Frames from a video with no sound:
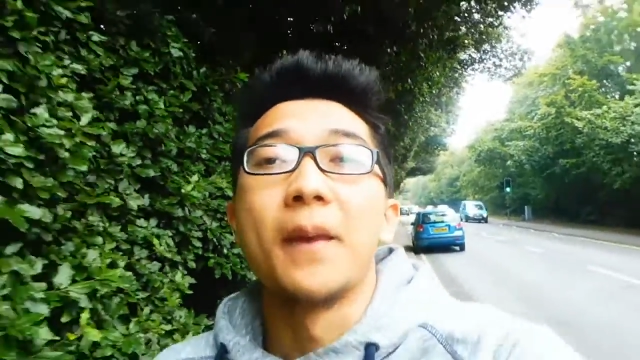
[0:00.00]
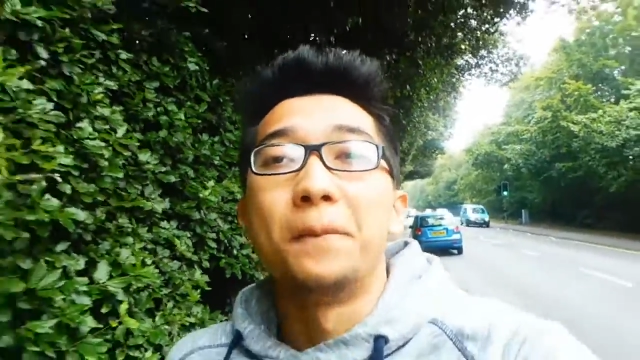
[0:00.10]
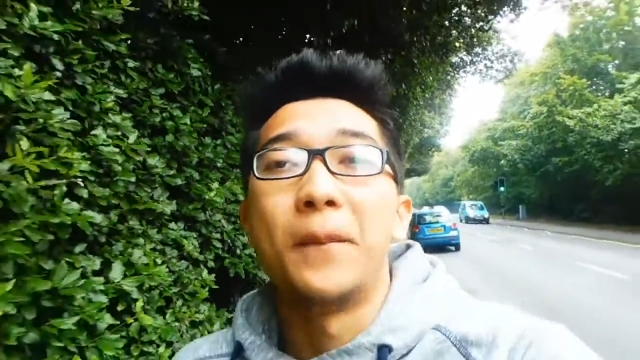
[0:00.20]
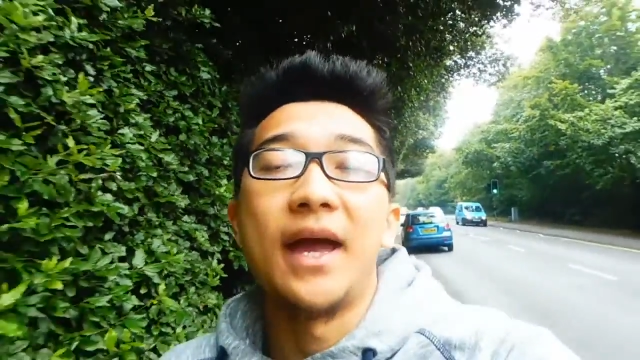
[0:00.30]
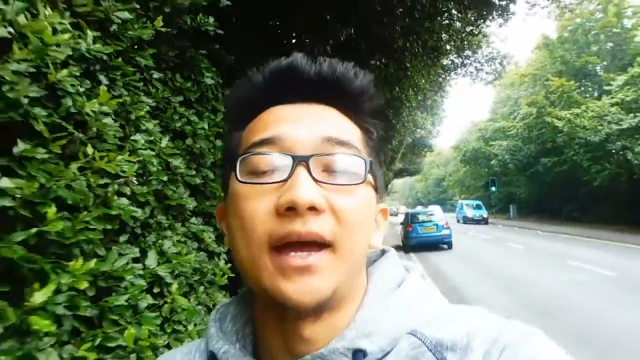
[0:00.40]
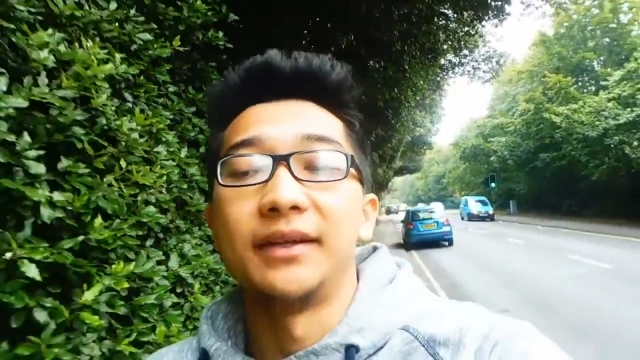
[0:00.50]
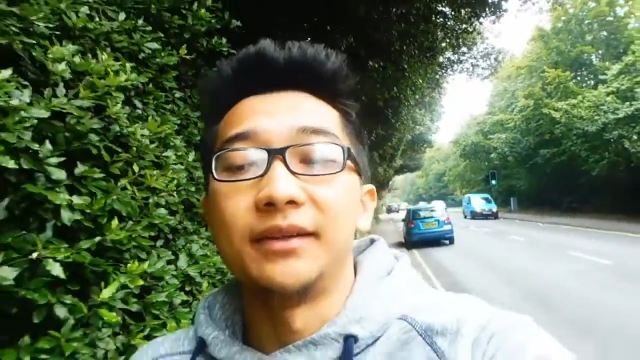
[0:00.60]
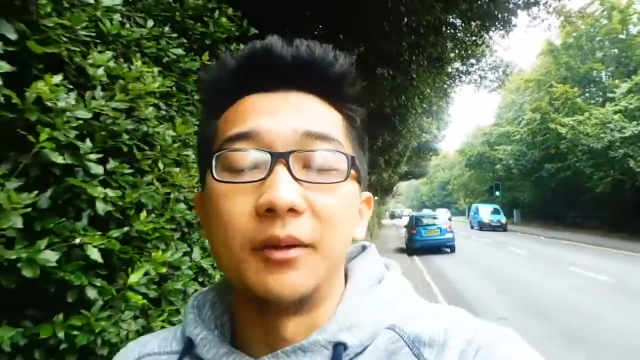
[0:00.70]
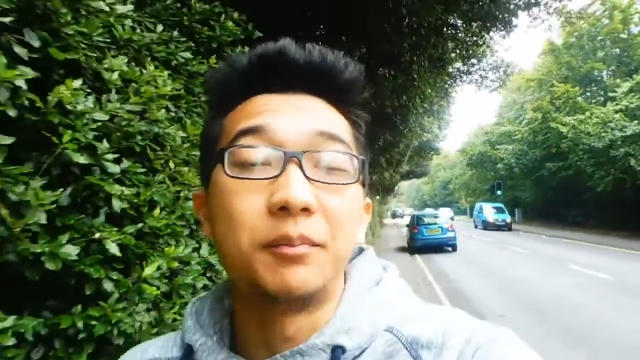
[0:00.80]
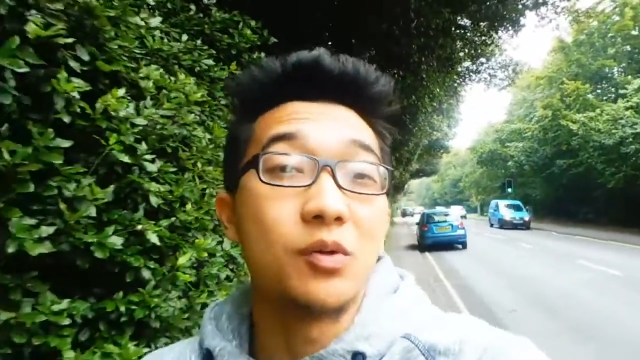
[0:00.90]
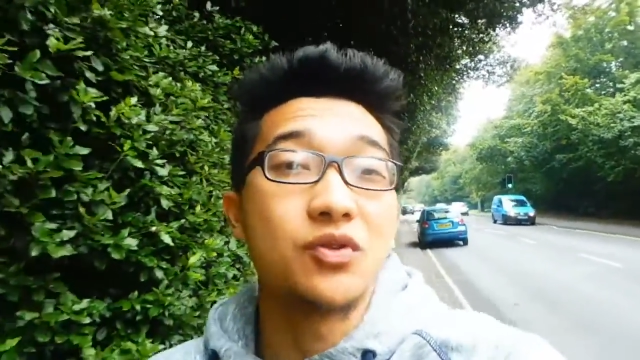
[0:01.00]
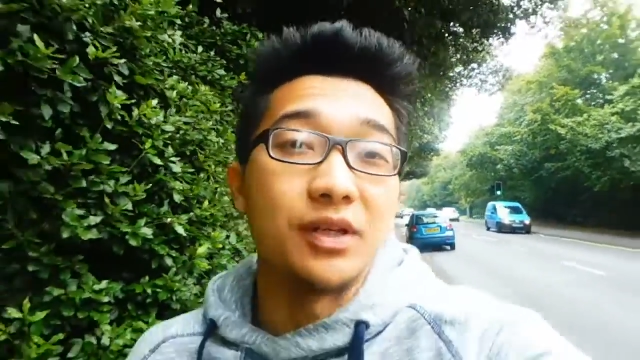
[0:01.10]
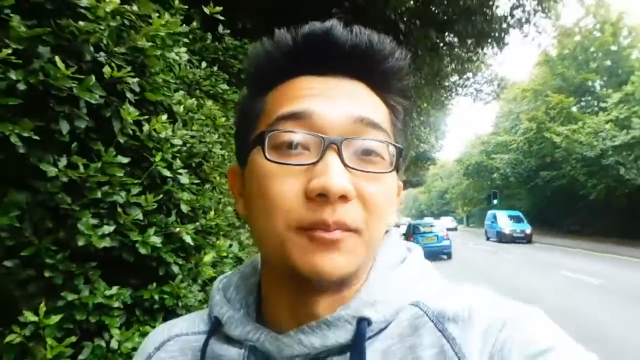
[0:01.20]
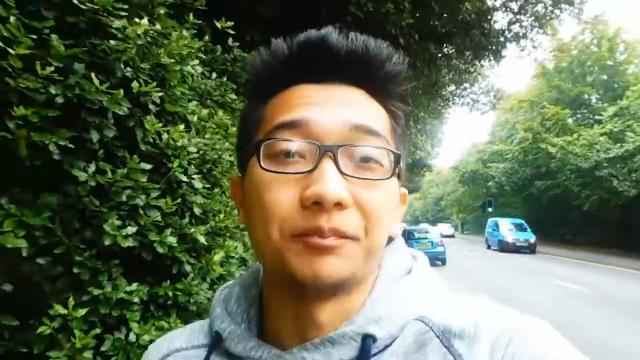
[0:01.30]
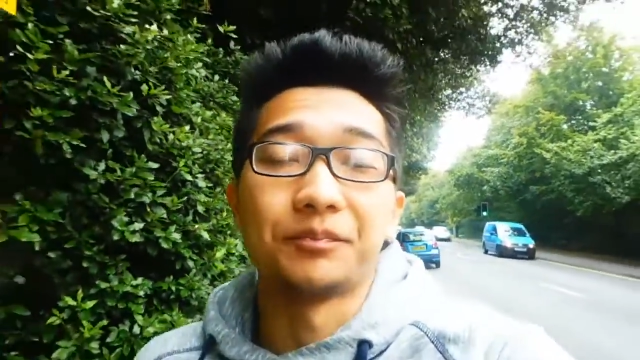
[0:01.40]
man approached
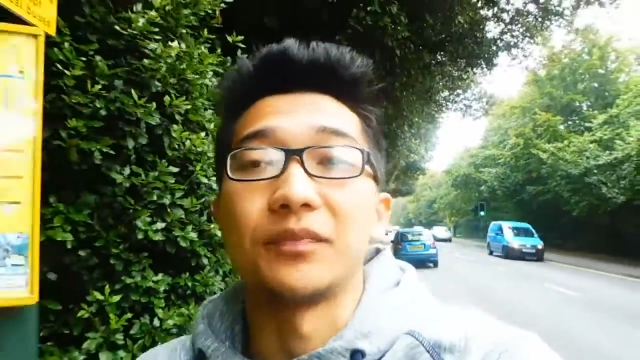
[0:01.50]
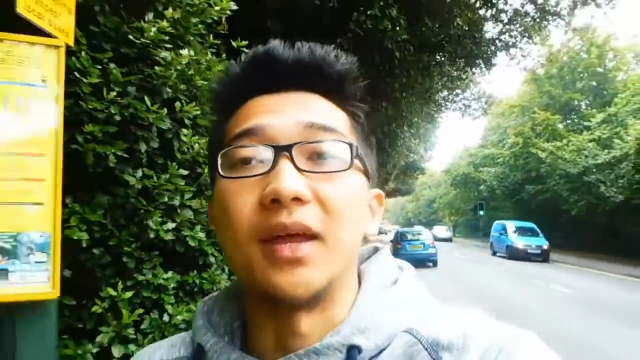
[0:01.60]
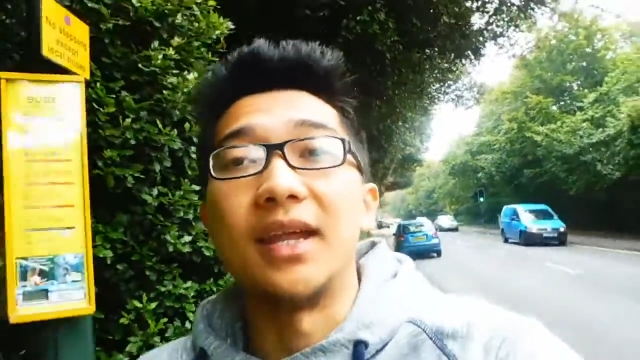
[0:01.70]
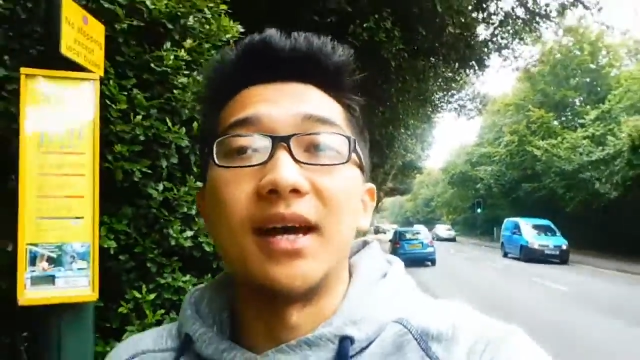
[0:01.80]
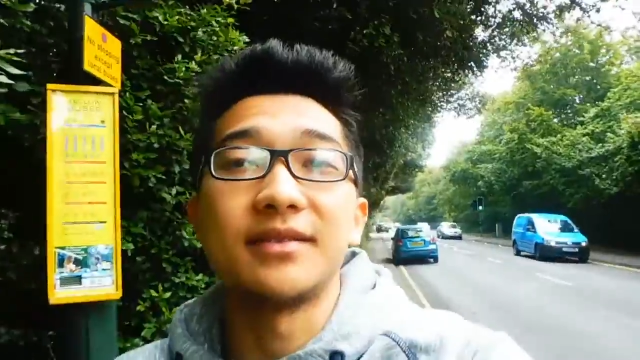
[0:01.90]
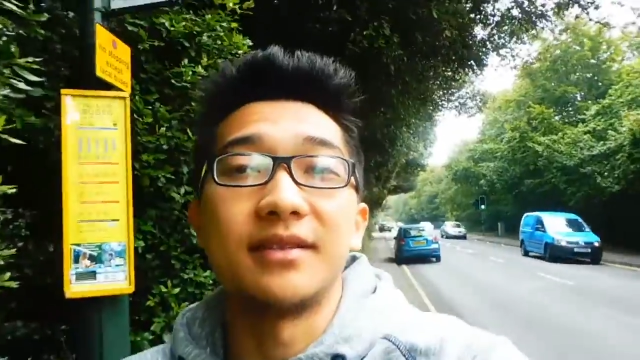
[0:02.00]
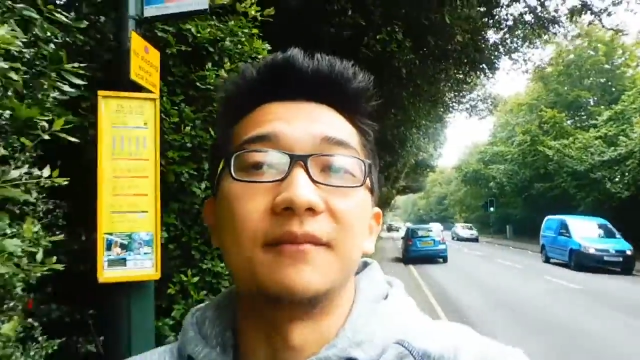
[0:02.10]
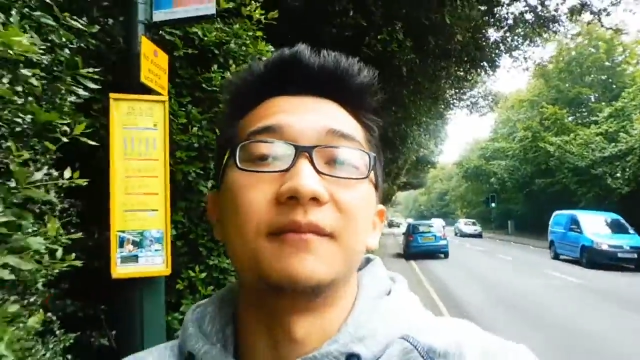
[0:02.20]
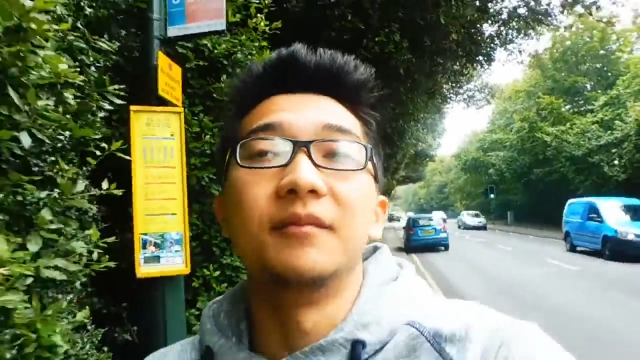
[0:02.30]
him and asked him,